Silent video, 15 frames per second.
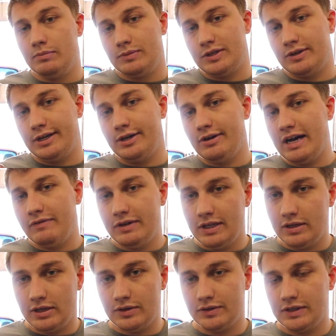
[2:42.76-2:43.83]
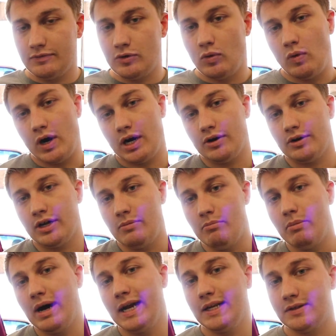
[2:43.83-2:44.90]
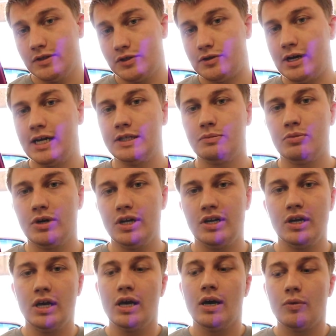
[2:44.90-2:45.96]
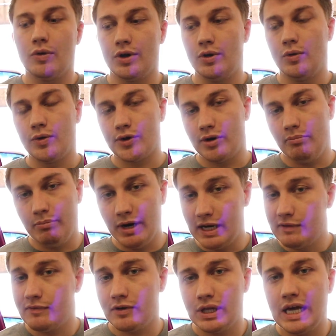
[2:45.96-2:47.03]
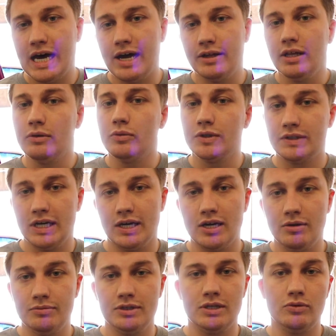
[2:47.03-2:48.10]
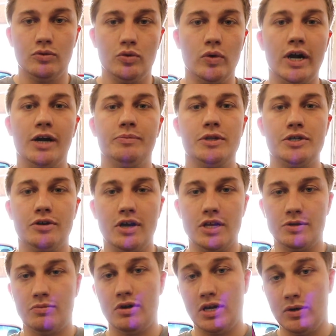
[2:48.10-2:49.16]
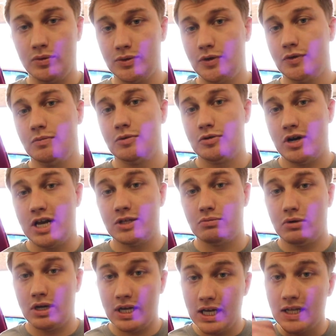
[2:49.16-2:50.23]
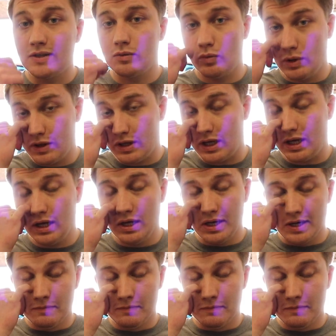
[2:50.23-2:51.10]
So I don't have anything else left to wire on it minus the trans brake. We're gonna order a button for that, and then once that comes in, we'll wire up the trans brake and we'll do some trans brake hits with it.